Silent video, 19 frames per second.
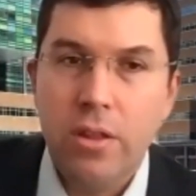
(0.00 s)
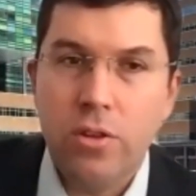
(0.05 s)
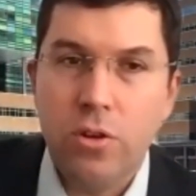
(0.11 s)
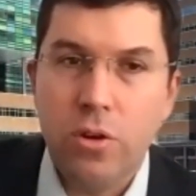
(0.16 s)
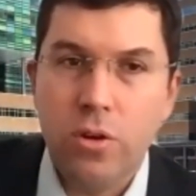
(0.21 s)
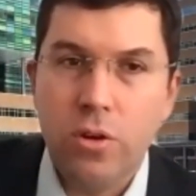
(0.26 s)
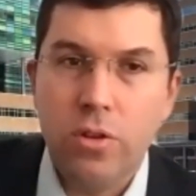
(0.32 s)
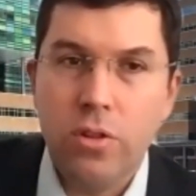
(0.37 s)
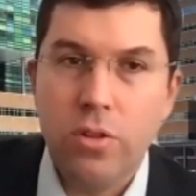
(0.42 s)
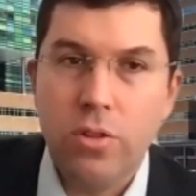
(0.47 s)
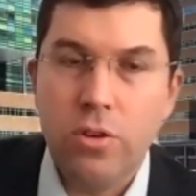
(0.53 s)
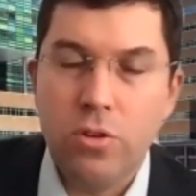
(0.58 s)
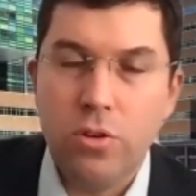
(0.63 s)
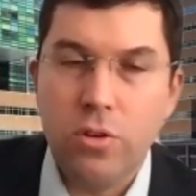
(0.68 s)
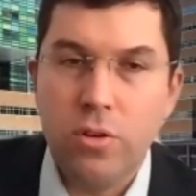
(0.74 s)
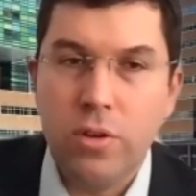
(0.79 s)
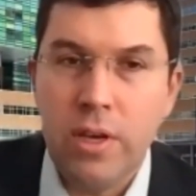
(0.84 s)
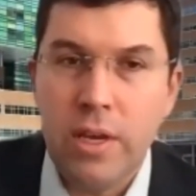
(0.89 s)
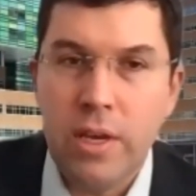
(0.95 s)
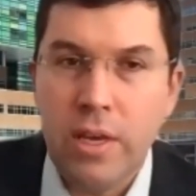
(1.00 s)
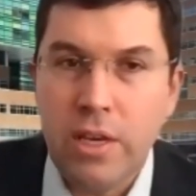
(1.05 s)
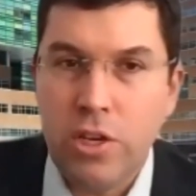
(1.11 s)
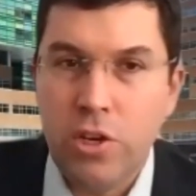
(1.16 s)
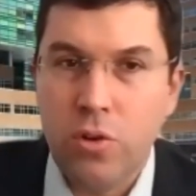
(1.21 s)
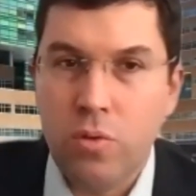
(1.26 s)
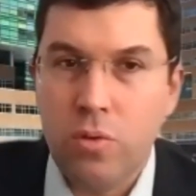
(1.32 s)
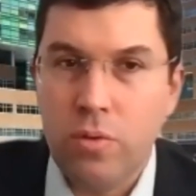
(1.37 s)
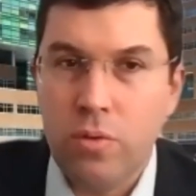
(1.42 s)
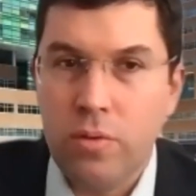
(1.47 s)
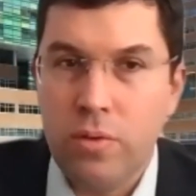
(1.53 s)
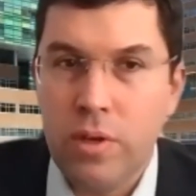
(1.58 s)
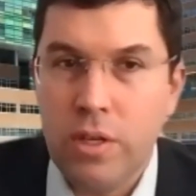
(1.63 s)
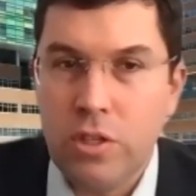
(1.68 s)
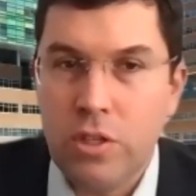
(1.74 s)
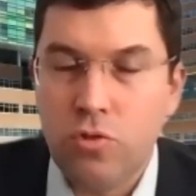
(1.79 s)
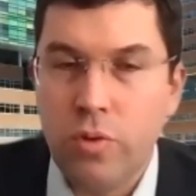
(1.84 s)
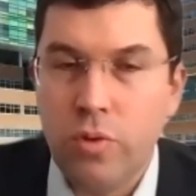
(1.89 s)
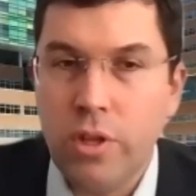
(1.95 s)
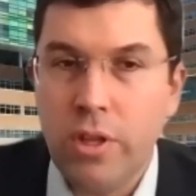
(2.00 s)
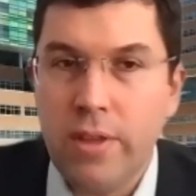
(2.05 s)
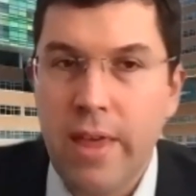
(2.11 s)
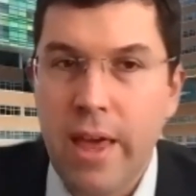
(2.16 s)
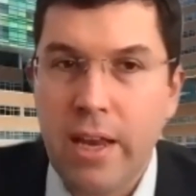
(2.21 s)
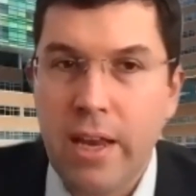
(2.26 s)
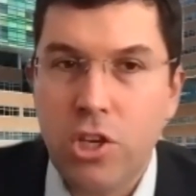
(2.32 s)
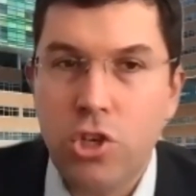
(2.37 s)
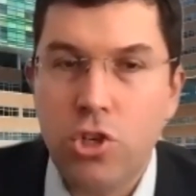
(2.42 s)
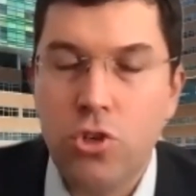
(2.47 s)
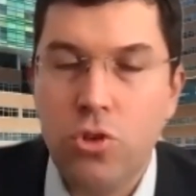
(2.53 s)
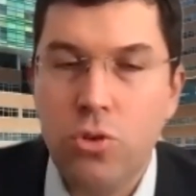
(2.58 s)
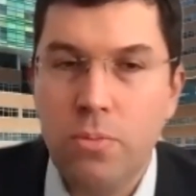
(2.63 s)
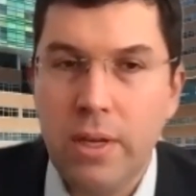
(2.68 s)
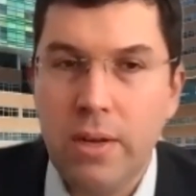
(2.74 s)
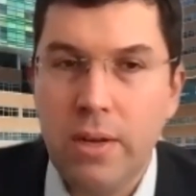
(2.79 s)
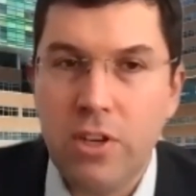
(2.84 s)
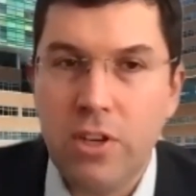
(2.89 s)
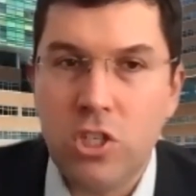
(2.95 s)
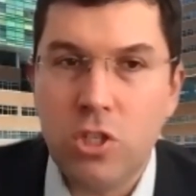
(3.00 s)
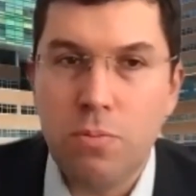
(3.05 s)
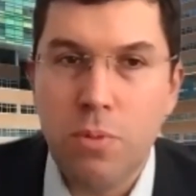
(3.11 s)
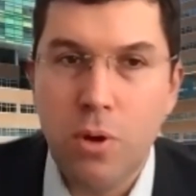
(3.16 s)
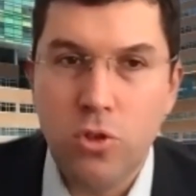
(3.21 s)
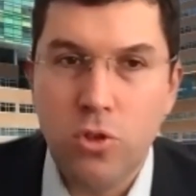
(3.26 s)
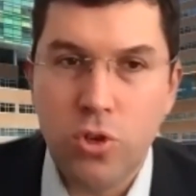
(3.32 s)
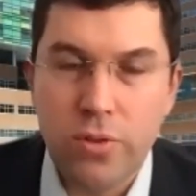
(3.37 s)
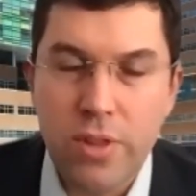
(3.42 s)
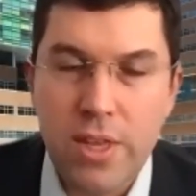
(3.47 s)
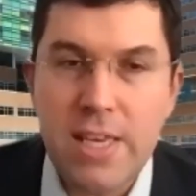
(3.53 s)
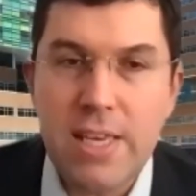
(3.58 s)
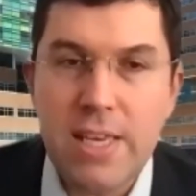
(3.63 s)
it's really that cumulative exposure. The